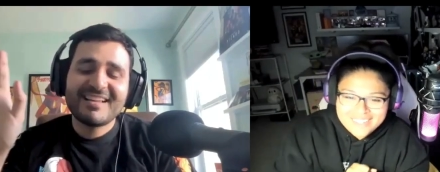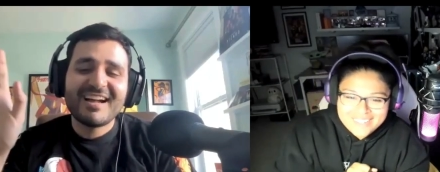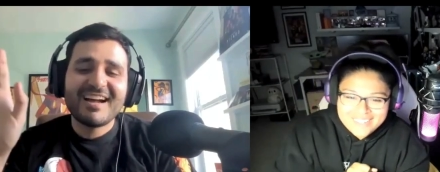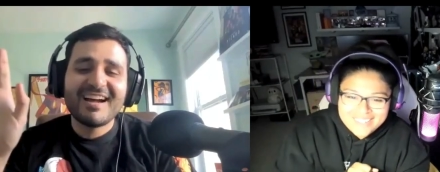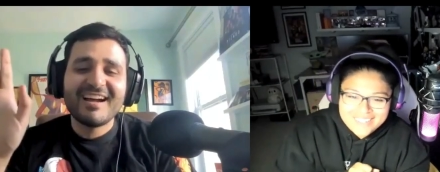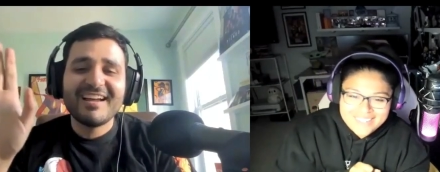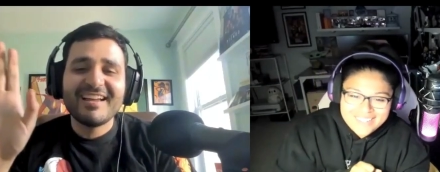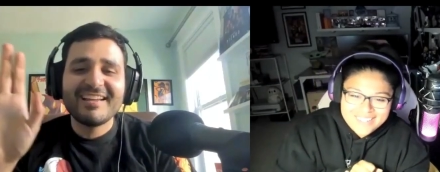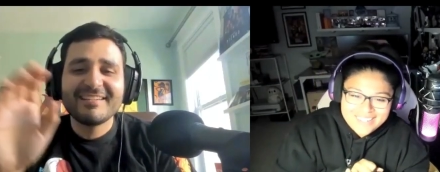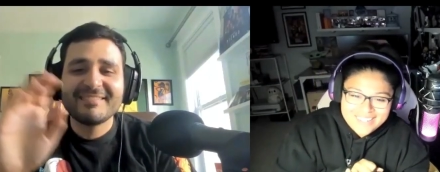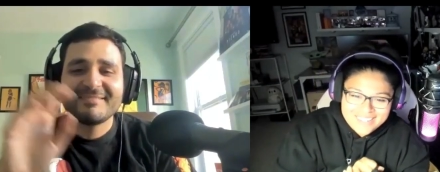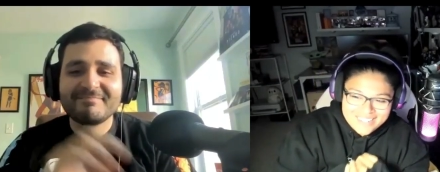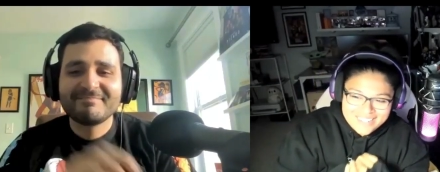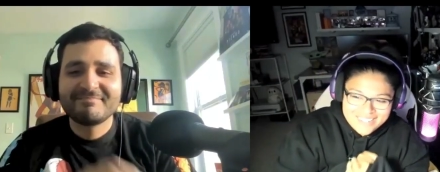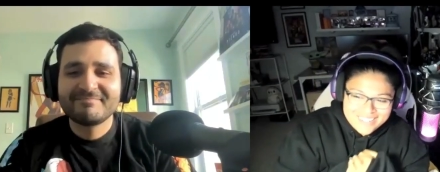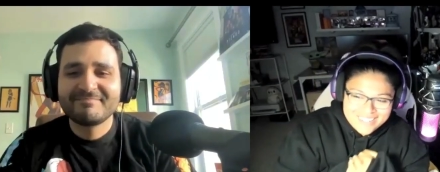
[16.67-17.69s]
Speaker 1: Hi.
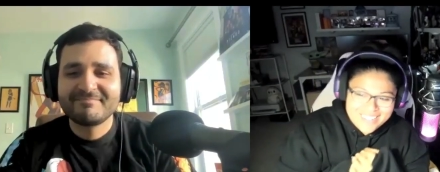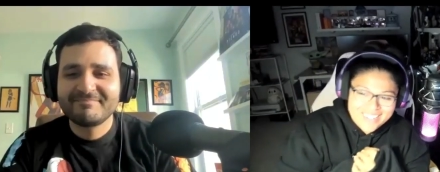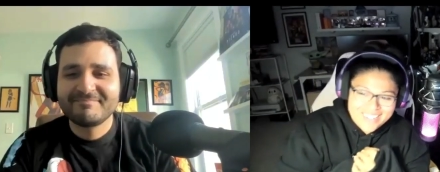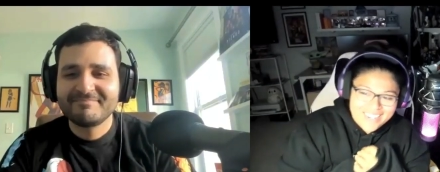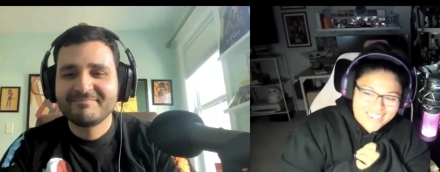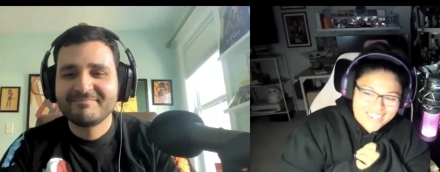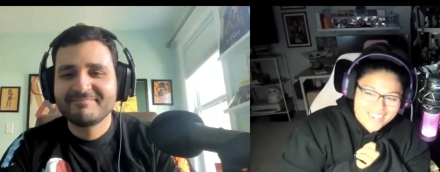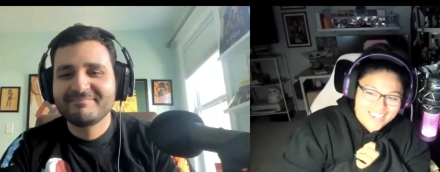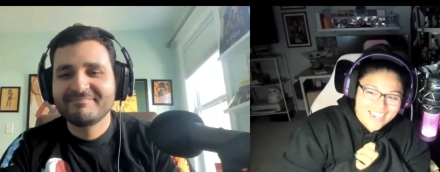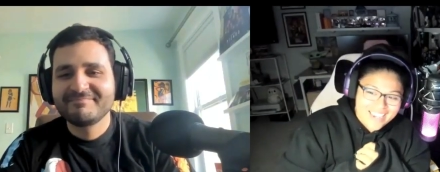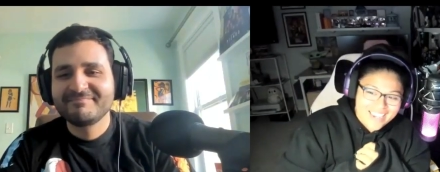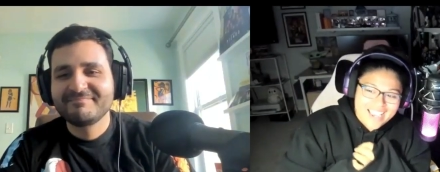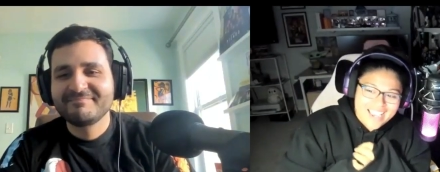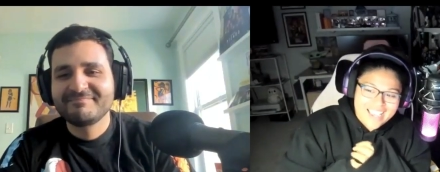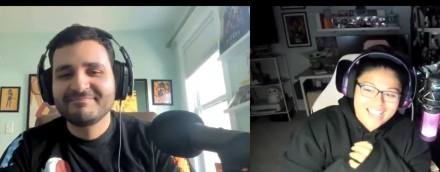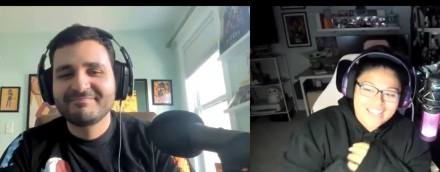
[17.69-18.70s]

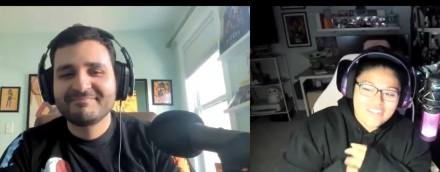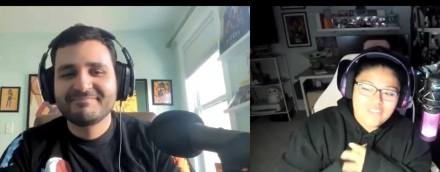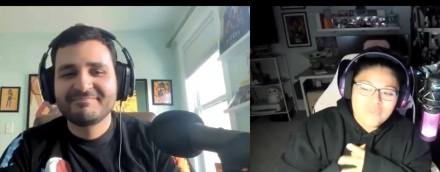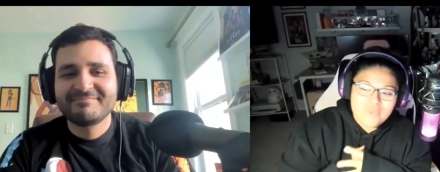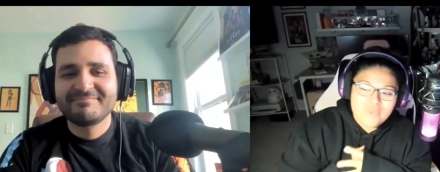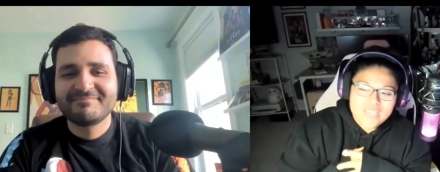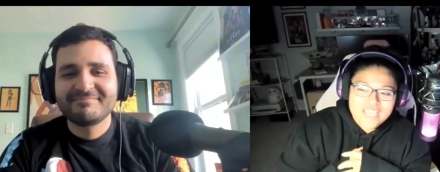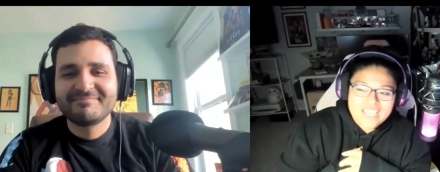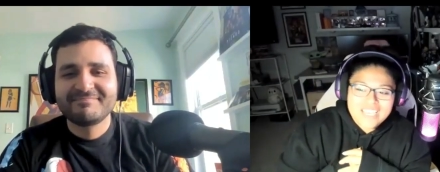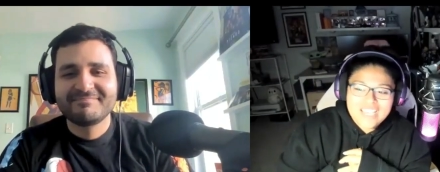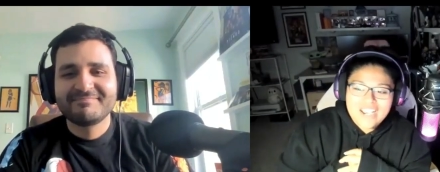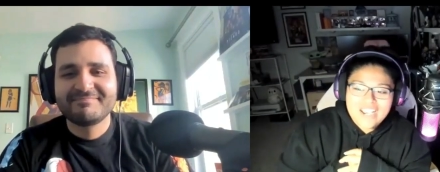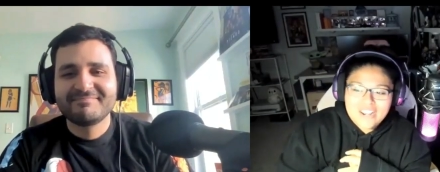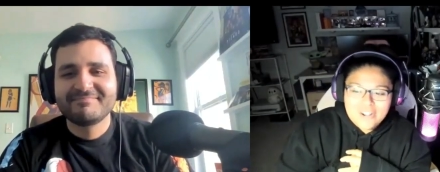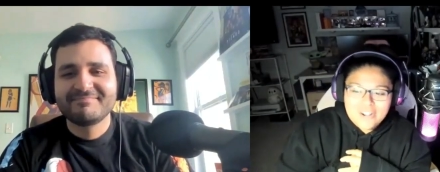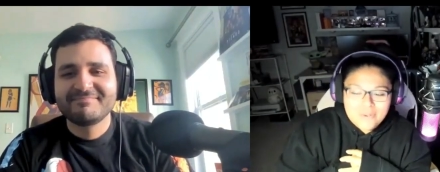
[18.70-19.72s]
And we
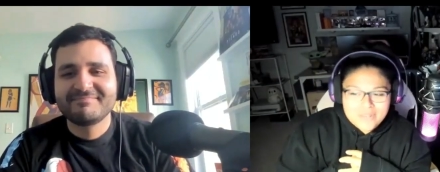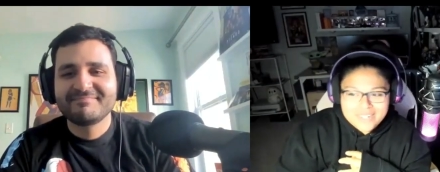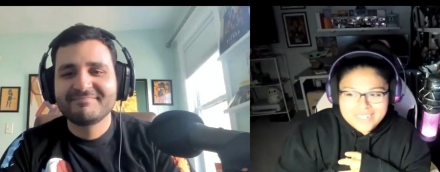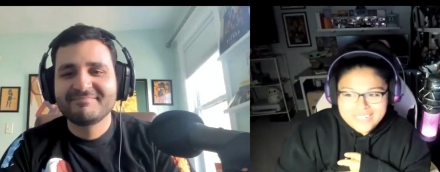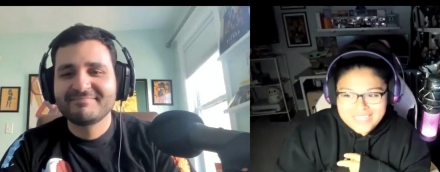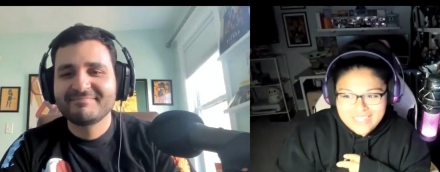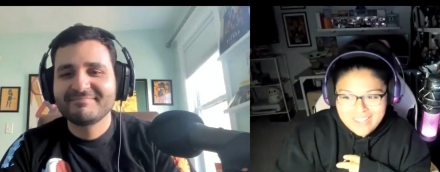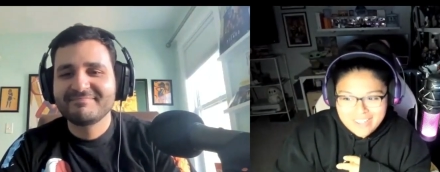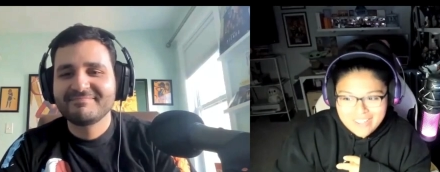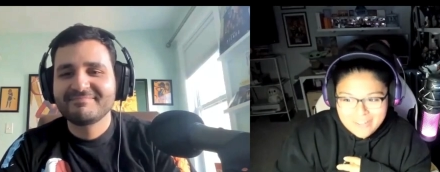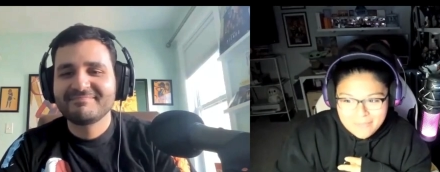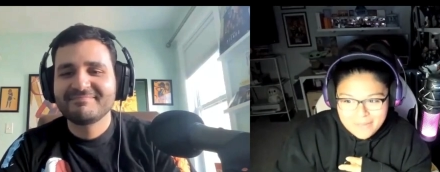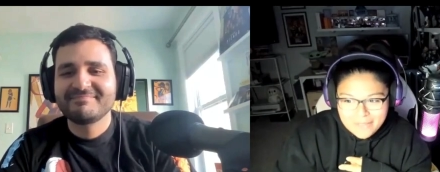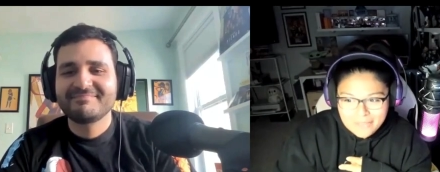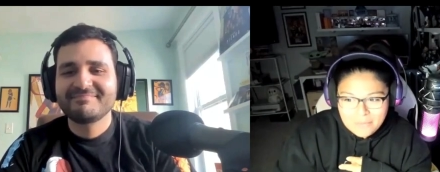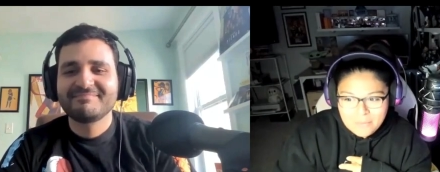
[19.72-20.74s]
are going to talk
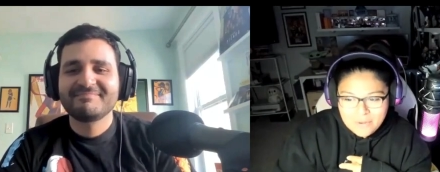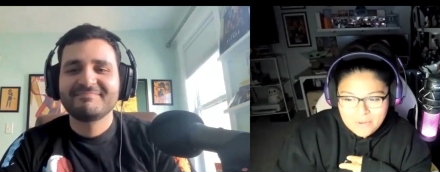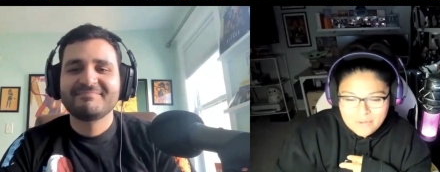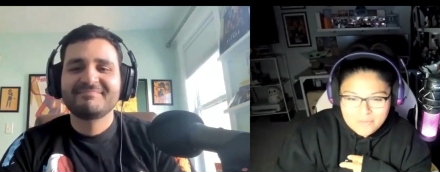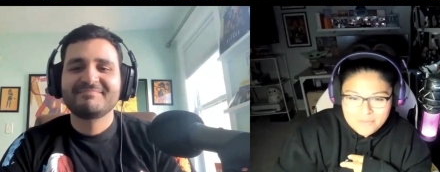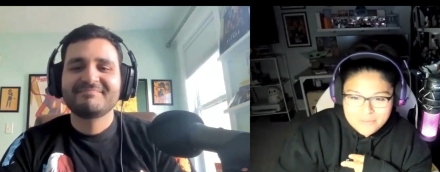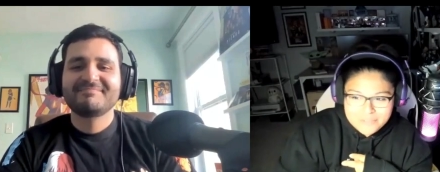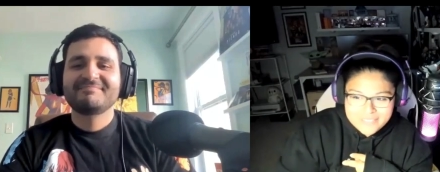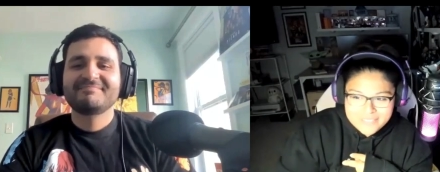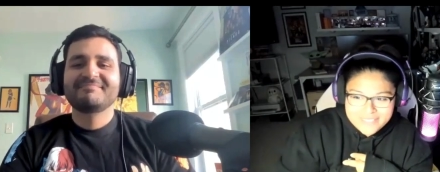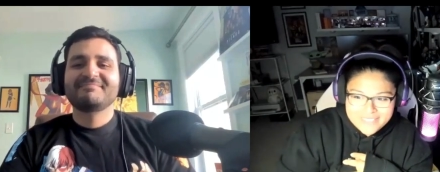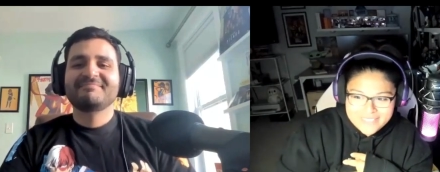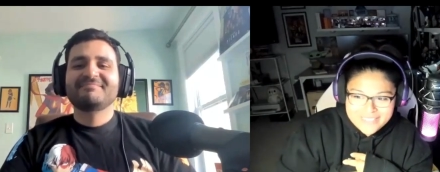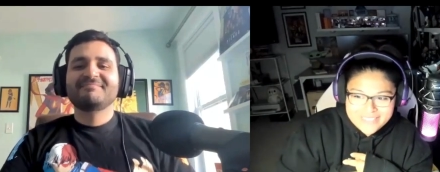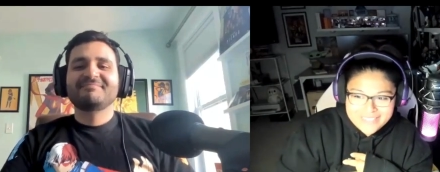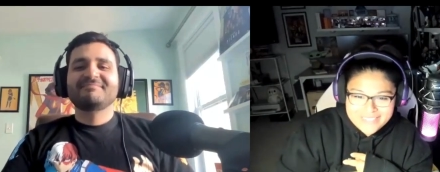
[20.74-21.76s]
about the
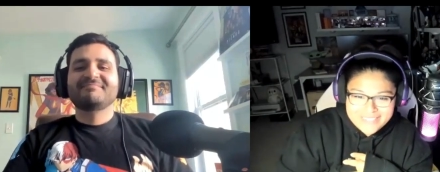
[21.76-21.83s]
Marvels.